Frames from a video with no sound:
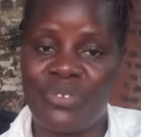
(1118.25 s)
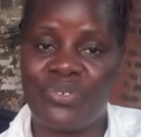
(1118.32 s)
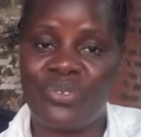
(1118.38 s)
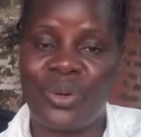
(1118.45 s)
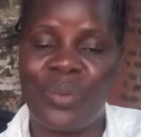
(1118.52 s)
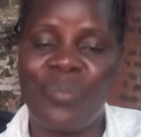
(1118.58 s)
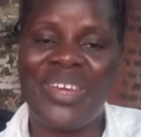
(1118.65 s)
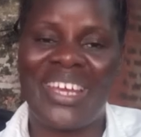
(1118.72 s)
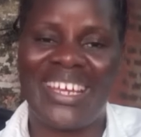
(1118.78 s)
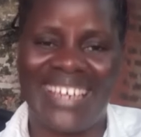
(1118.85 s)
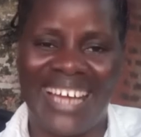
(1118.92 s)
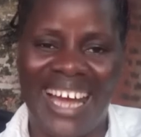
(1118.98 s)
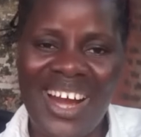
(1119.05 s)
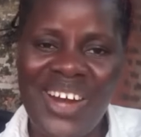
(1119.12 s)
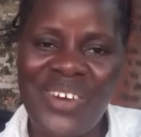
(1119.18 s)
from, and
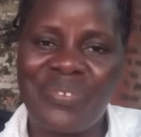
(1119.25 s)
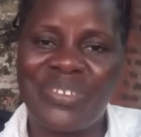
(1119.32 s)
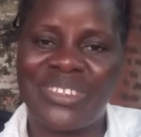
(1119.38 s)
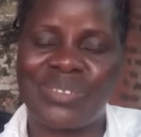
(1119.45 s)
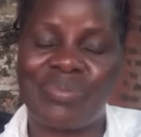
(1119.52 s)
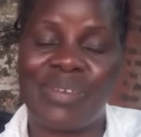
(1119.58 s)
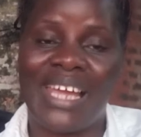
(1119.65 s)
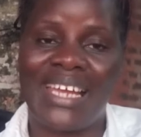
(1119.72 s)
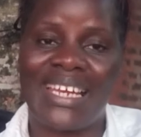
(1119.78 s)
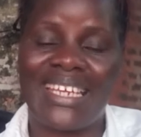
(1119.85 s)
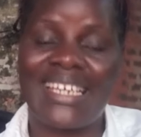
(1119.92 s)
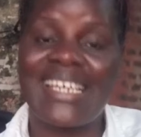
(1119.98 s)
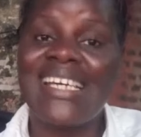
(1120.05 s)
I'll be smiling.